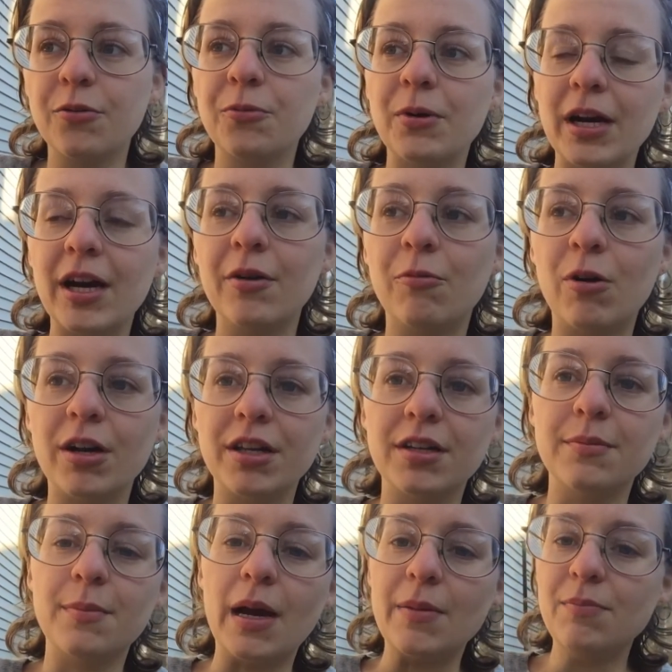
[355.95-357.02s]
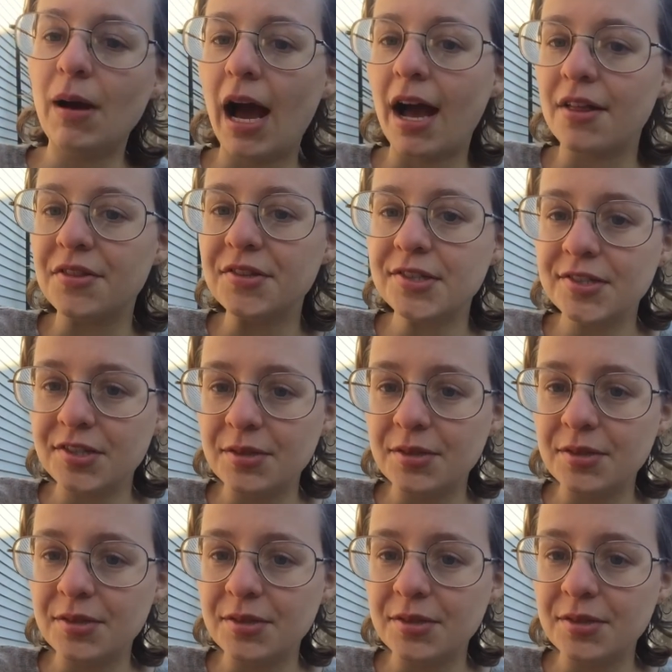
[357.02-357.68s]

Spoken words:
where I wanted my paths